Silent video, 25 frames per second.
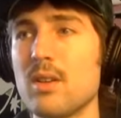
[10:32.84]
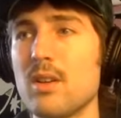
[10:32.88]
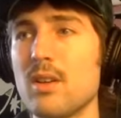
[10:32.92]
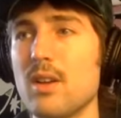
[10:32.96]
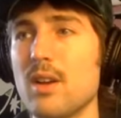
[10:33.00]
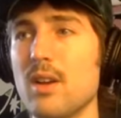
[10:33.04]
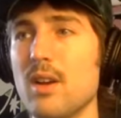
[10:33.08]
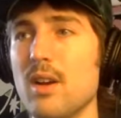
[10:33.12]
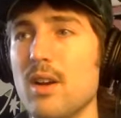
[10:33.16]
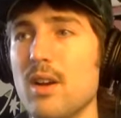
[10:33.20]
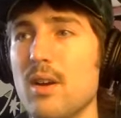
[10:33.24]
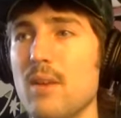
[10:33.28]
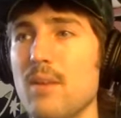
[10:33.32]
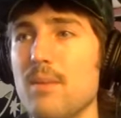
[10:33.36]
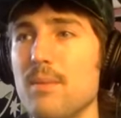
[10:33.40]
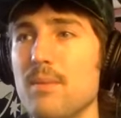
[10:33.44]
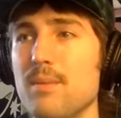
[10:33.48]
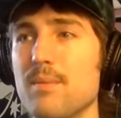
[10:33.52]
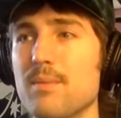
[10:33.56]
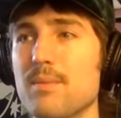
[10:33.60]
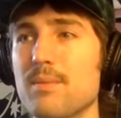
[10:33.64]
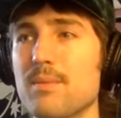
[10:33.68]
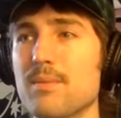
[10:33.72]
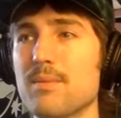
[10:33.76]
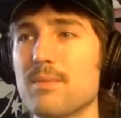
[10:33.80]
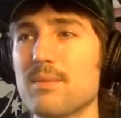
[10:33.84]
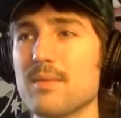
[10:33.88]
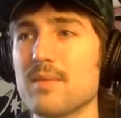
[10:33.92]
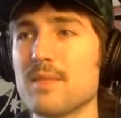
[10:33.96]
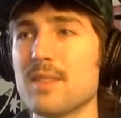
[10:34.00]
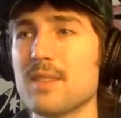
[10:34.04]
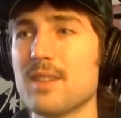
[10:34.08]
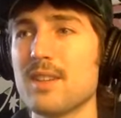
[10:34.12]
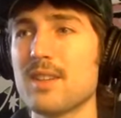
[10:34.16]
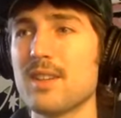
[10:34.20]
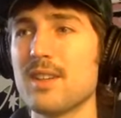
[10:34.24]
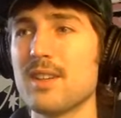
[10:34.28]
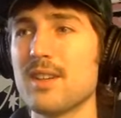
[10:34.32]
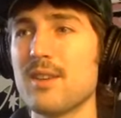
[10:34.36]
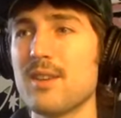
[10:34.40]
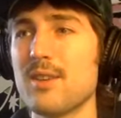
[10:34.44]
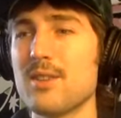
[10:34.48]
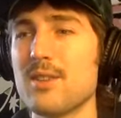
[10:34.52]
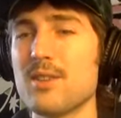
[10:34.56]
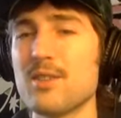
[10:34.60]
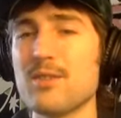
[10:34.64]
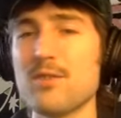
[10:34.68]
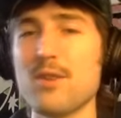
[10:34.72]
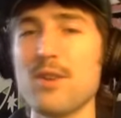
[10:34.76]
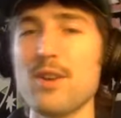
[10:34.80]
Um,
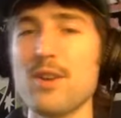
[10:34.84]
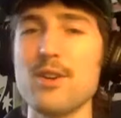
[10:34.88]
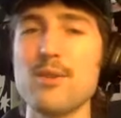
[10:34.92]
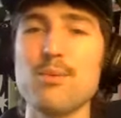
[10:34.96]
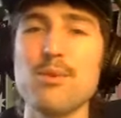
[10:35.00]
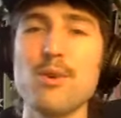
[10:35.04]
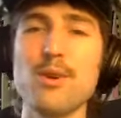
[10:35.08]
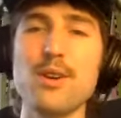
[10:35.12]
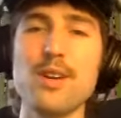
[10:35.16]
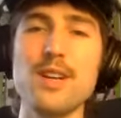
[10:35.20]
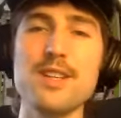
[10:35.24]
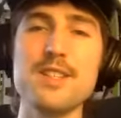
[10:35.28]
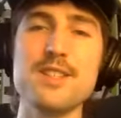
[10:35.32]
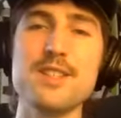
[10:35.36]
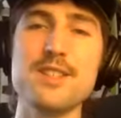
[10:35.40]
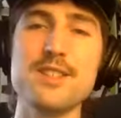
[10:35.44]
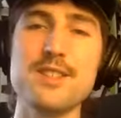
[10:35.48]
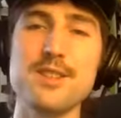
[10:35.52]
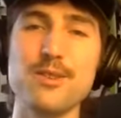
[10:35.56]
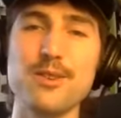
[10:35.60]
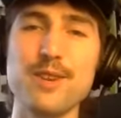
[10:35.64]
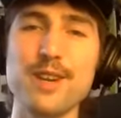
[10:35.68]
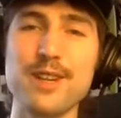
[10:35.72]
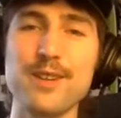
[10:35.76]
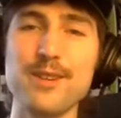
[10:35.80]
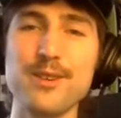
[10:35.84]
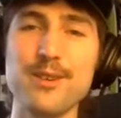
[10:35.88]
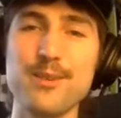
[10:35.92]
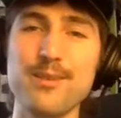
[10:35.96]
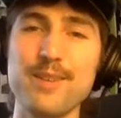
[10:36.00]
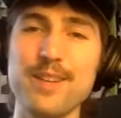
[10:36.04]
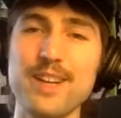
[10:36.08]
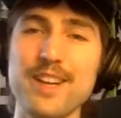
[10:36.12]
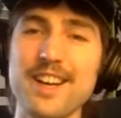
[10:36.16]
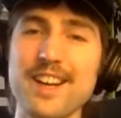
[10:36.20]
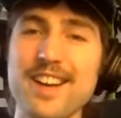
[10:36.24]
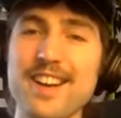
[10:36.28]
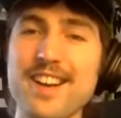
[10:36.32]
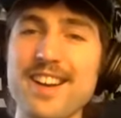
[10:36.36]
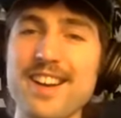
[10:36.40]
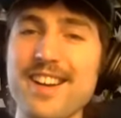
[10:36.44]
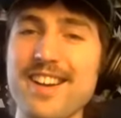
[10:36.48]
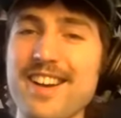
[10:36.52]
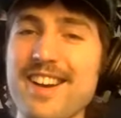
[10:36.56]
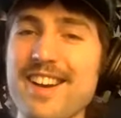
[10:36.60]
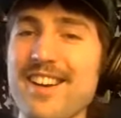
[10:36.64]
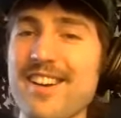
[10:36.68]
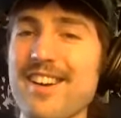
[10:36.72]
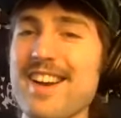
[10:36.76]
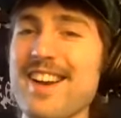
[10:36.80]
which is funny. You'll probably listen to the record and be like, I don't
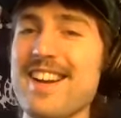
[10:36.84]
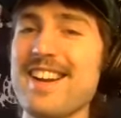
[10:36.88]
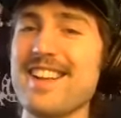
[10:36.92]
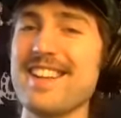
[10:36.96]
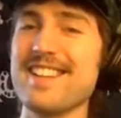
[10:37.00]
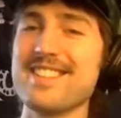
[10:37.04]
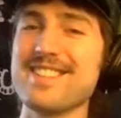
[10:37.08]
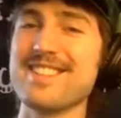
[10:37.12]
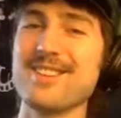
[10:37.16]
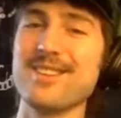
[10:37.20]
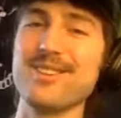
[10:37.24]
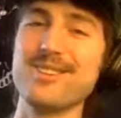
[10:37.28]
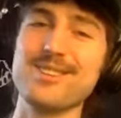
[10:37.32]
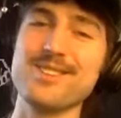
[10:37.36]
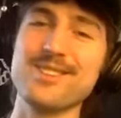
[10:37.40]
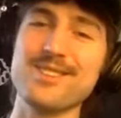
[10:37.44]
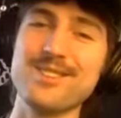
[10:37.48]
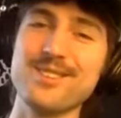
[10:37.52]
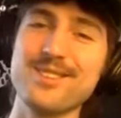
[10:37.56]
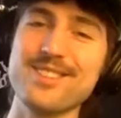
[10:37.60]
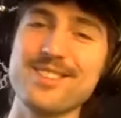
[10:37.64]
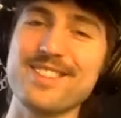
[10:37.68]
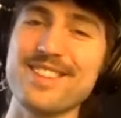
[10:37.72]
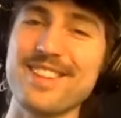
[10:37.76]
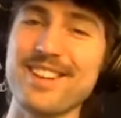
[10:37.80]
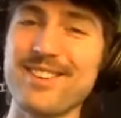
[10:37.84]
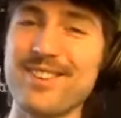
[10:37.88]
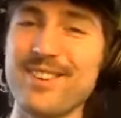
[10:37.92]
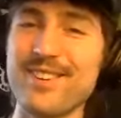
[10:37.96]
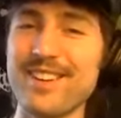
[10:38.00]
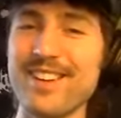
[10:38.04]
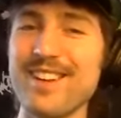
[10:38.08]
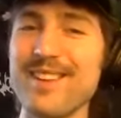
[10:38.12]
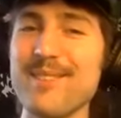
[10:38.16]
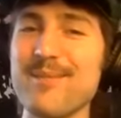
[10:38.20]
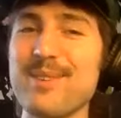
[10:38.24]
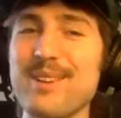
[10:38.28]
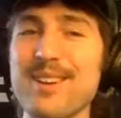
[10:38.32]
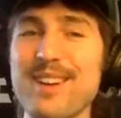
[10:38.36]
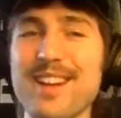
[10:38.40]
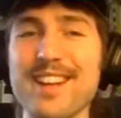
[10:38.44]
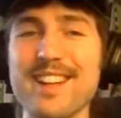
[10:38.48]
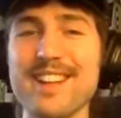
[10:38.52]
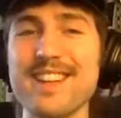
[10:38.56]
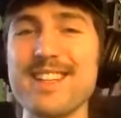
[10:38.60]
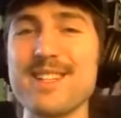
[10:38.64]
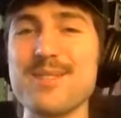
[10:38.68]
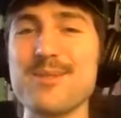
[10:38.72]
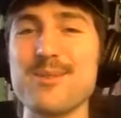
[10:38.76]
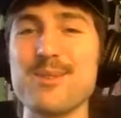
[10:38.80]
hear any of this old school stuff in it. But like
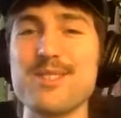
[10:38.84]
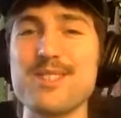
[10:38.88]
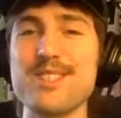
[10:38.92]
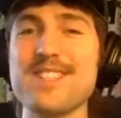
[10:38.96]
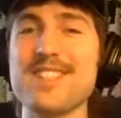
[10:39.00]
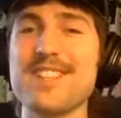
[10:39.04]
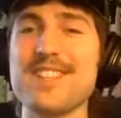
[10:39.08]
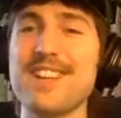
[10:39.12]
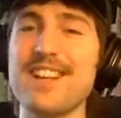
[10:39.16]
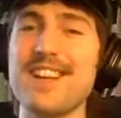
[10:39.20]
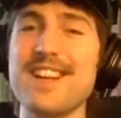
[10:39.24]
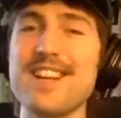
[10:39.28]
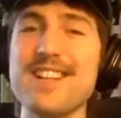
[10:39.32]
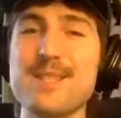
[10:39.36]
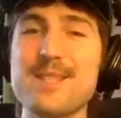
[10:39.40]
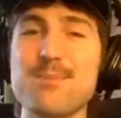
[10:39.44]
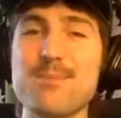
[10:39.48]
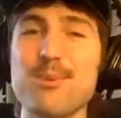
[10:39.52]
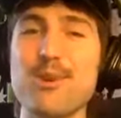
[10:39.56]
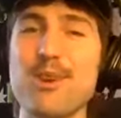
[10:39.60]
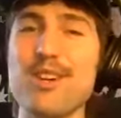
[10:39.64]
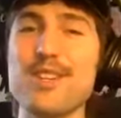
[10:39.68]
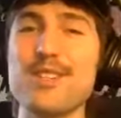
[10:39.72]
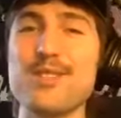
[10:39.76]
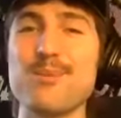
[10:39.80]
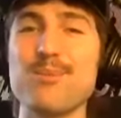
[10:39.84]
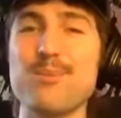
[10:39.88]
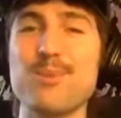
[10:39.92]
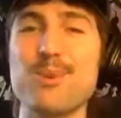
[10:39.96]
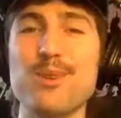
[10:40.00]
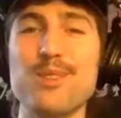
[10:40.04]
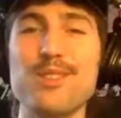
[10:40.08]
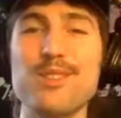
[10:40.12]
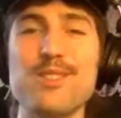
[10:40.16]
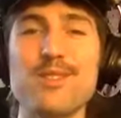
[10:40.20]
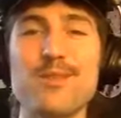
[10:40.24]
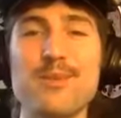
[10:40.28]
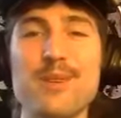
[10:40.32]
these were just the inspiration points for